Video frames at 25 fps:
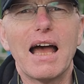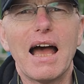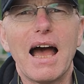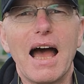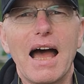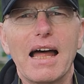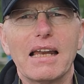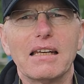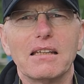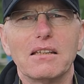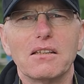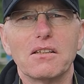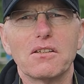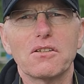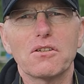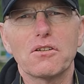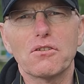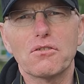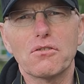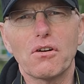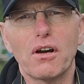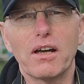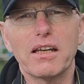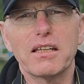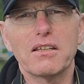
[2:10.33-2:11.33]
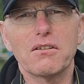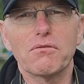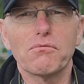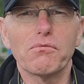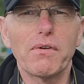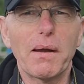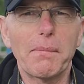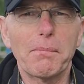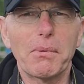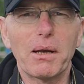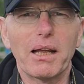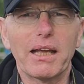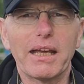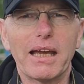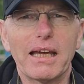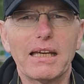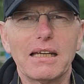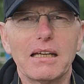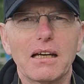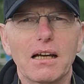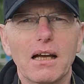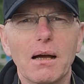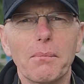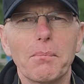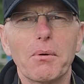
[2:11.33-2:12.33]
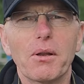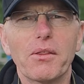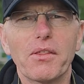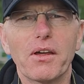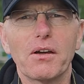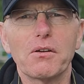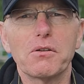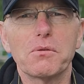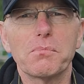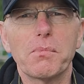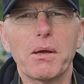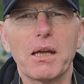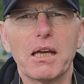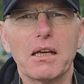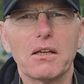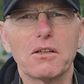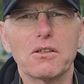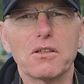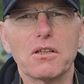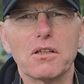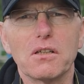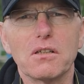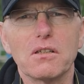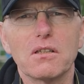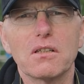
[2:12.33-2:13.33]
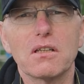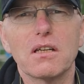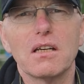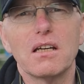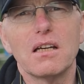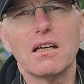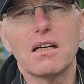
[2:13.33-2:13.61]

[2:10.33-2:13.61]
and try to replicate a couple of those pictures